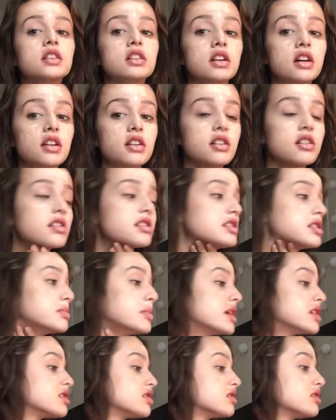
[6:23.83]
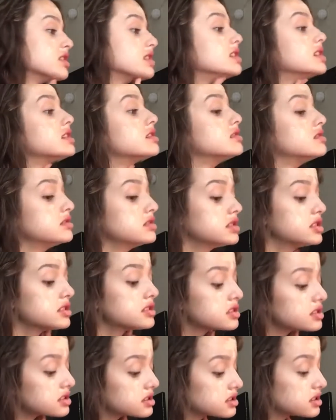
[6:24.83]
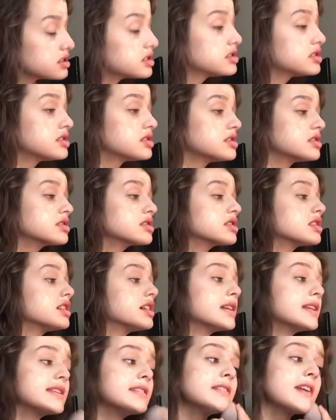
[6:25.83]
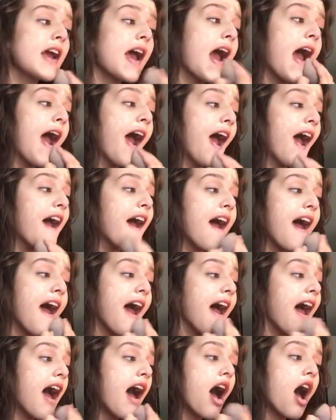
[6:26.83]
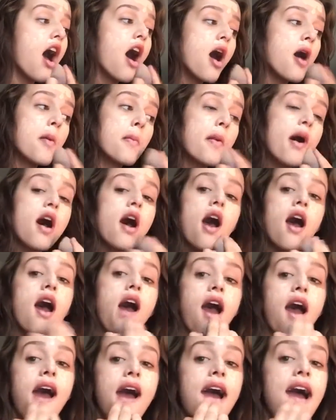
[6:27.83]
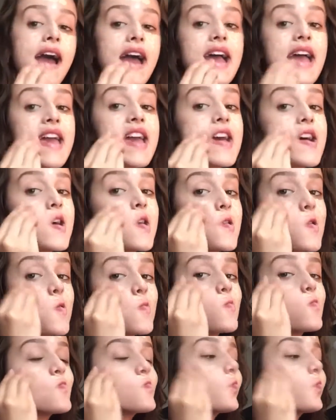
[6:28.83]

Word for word: I look a little special right now. Just, just crazy. Um, and